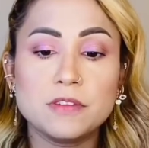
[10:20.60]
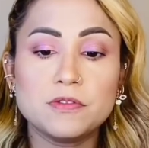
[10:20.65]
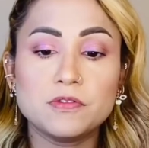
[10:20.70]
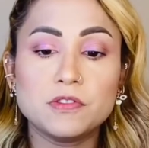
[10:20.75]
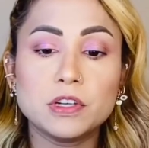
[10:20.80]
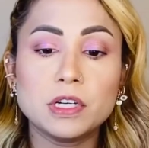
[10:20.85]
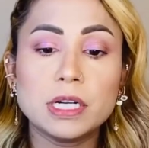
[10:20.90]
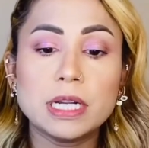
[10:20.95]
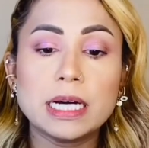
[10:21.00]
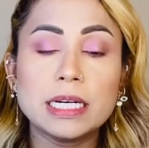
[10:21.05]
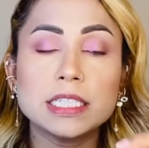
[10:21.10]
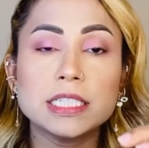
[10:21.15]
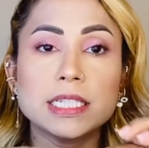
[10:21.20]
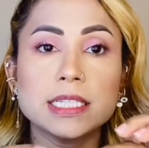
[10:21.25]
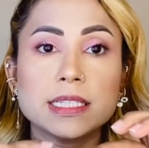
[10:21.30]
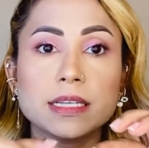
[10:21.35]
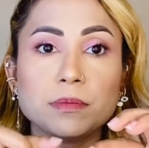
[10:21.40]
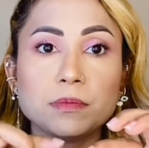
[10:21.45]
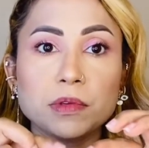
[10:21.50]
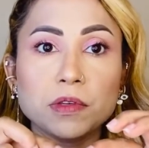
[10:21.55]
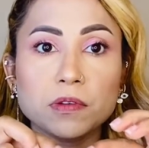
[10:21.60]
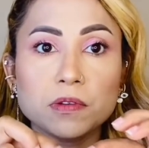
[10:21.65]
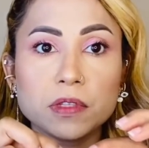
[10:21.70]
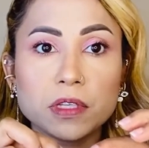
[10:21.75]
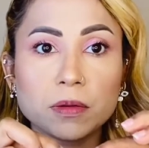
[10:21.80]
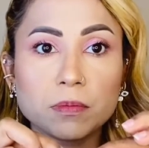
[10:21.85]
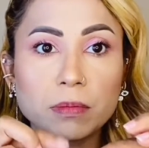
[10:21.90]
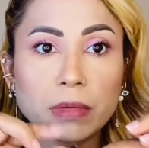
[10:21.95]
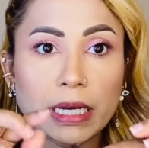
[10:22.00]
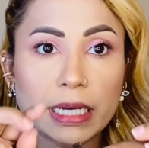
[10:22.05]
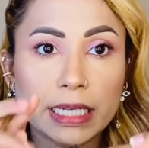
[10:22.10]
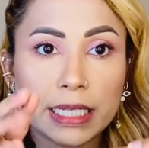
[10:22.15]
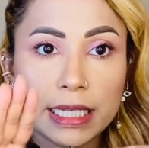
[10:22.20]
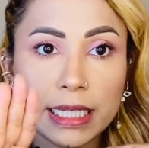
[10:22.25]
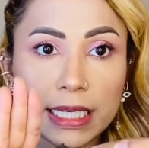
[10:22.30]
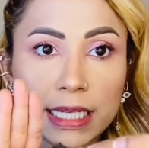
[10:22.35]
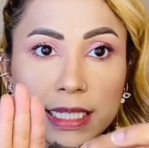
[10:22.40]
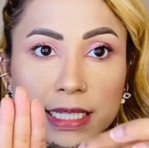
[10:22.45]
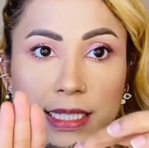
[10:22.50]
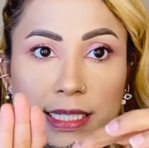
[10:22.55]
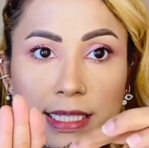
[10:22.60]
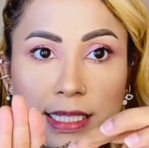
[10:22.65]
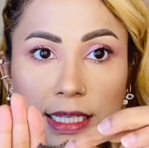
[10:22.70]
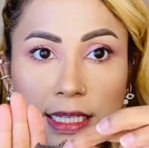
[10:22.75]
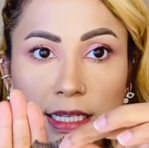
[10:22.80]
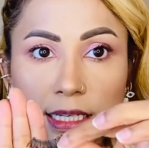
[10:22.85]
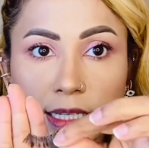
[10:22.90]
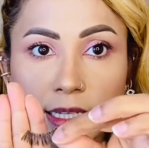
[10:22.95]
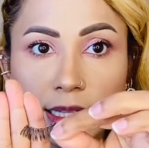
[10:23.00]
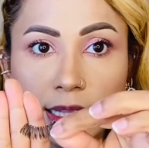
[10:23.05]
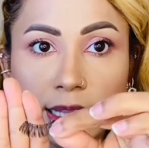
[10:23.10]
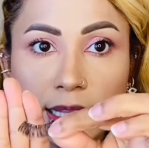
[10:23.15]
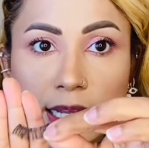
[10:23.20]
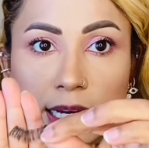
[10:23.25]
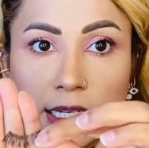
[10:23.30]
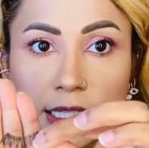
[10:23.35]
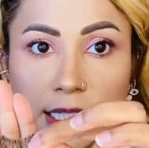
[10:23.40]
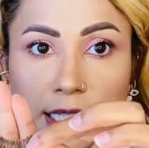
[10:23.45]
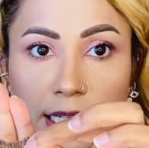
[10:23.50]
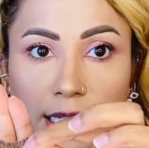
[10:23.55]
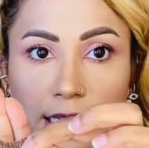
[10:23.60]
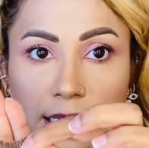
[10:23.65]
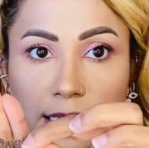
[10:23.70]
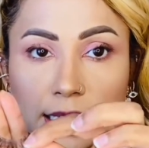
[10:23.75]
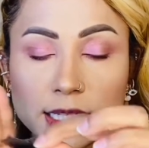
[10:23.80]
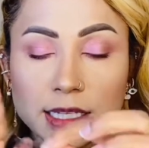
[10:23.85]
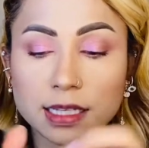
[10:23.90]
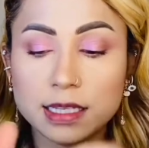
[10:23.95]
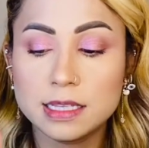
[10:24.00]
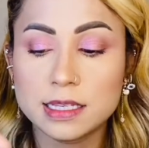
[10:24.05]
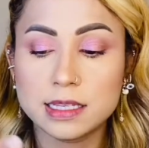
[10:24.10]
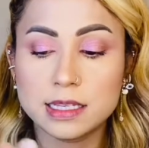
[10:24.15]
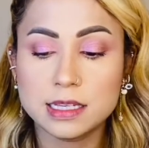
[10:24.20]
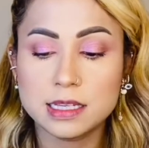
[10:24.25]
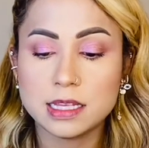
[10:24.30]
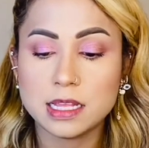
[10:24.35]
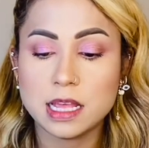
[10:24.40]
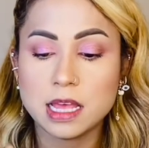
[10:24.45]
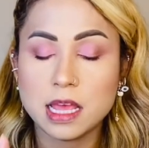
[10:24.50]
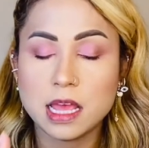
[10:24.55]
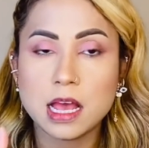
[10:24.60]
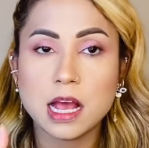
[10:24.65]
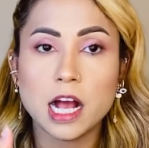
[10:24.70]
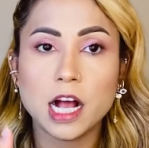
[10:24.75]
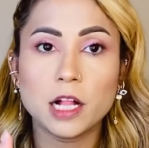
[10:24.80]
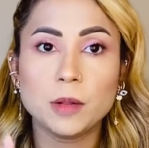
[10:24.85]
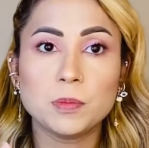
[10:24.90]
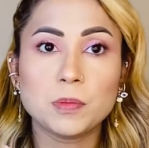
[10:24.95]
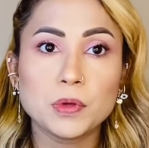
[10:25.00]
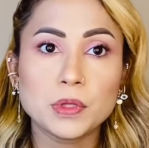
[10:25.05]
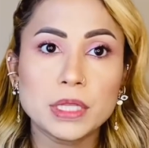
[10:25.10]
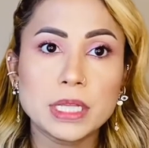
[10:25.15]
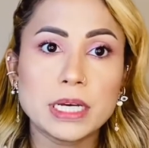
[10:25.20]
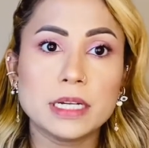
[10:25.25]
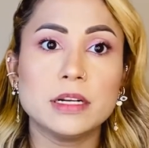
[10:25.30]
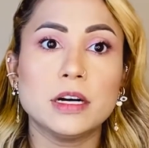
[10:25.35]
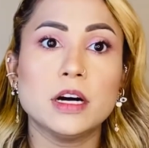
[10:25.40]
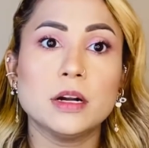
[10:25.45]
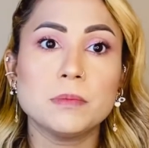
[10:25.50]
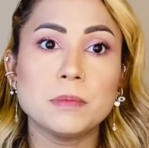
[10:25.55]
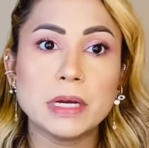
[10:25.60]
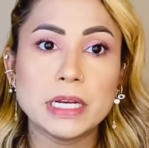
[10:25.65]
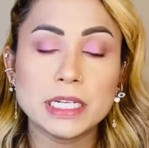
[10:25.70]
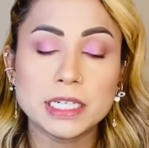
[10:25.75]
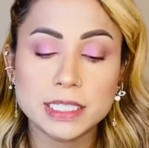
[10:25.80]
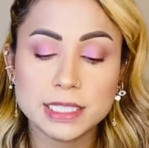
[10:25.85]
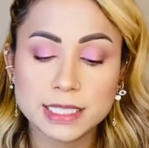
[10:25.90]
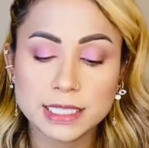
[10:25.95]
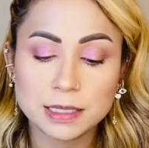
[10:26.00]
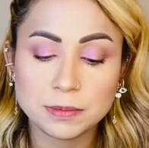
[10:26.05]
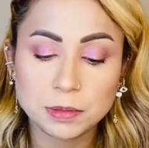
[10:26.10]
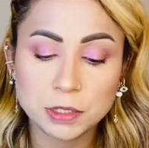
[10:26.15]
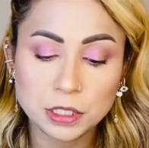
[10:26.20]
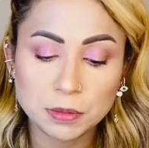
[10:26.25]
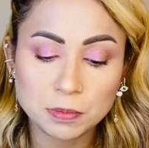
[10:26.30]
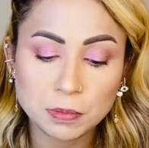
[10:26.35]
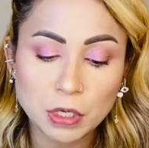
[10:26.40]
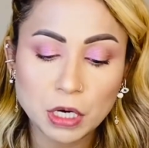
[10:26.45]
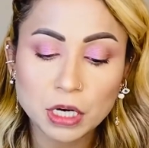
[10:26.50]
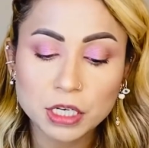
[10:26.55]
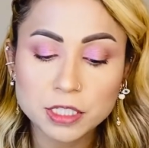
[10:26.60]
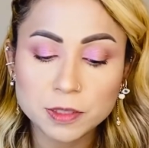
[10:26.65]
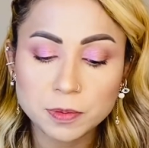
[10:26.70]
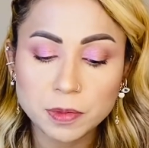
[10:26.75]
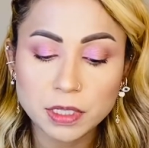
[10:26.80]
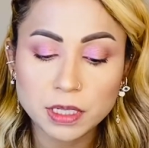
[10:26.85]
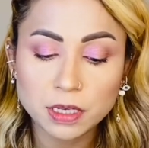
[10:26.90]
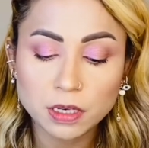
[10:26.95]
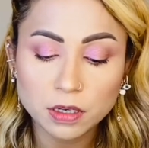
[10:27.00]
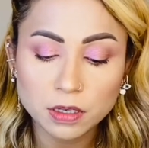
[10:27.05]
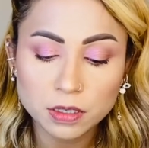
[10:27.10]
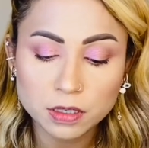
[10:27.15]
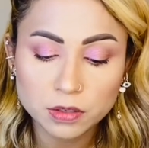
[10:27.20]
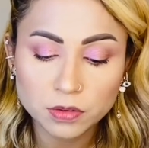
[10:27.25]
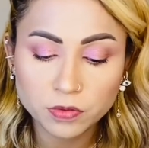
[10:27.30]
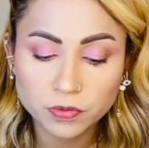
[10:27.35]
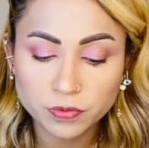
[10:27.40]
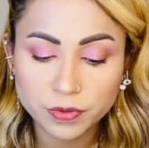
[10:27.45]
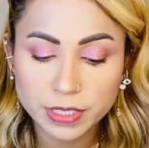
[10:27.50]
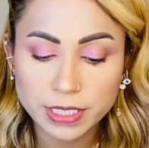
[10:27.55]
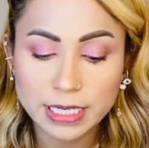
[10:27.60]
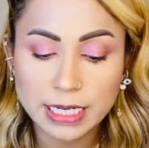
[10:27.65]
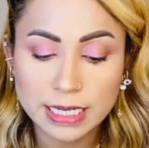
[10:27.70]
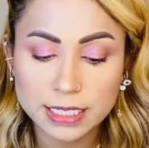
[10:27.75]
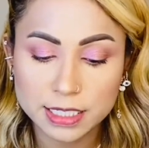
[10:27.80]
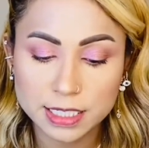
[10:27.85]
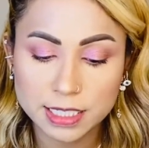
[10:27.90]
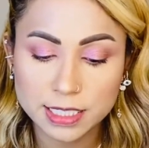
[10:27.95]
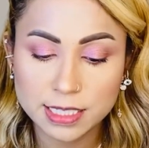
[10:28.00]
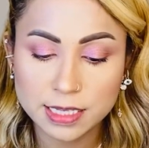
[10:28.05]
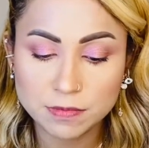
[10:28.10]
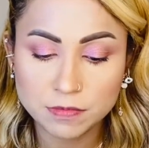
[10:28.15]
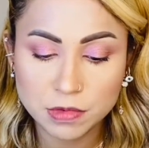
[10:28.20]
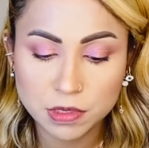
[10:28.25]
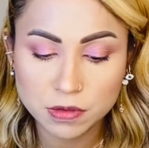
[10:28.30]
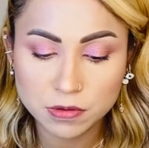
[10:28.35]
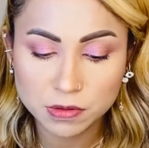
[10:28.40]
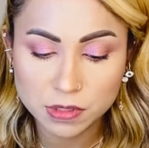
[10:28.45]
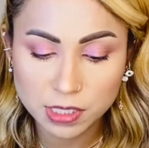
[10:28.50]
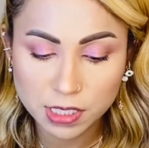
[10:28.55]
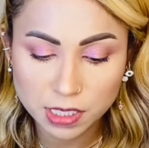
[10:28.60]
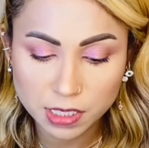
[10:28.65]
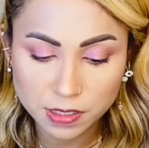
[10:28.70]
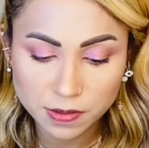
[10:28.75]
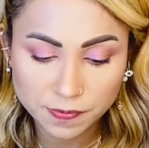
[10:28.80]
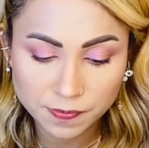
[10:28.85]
for lashes, I'm using my Kiss lashes. I'll put that on my description box below, what lashes I'm using.